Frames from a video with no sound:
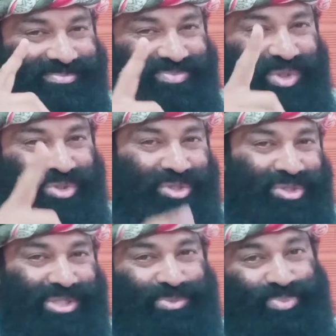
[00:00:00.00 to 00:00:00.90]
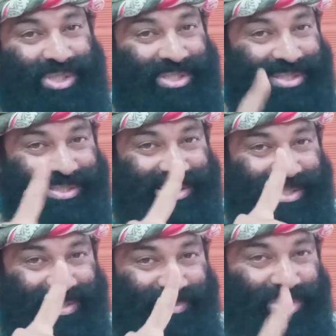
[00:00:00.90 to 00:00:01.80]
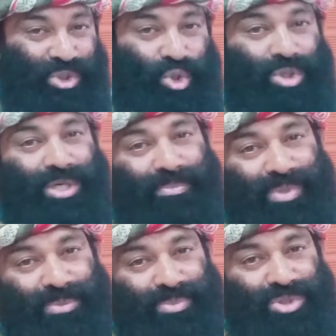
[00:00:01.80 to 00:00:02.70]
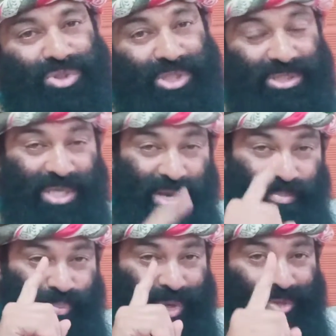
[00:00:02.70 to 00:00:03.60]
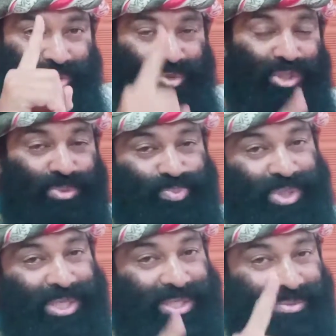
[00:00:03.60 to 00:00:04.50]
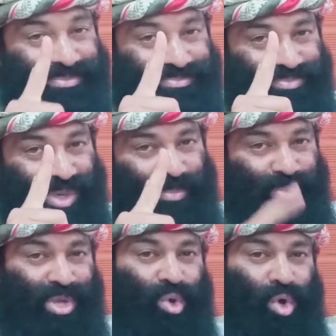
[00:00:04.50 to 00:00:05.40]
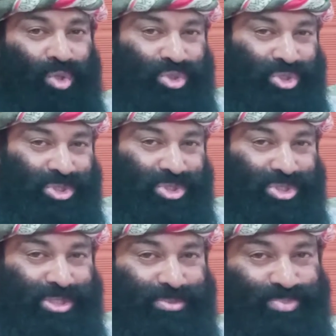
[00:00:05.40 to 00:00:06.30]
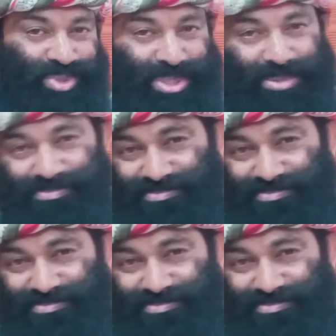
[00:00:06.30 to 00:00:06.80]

Maintain the speed but don't commit mistakes. Maintain the speed, but be conscious in the speed.